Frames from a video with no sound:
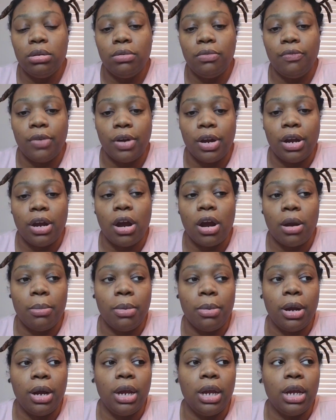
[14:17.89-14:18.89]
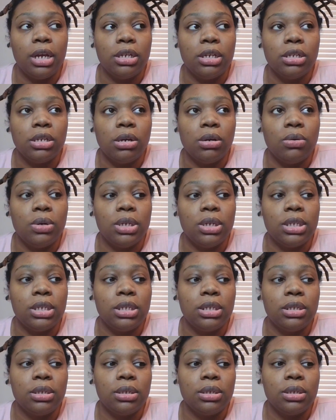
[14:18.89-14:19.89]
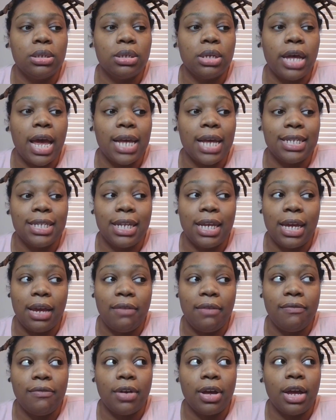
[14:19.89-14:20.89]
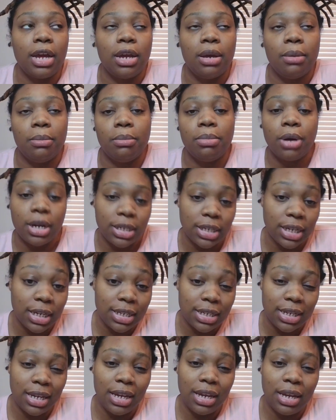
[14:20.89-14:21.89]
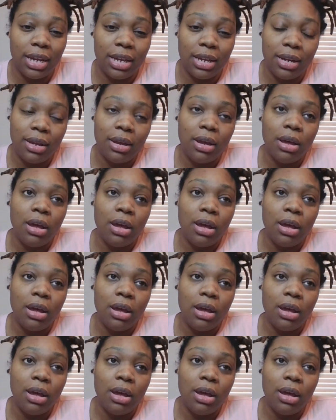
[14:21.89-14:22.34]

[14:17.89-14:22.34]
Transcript: very heartbreaking. So it's as if I am processing it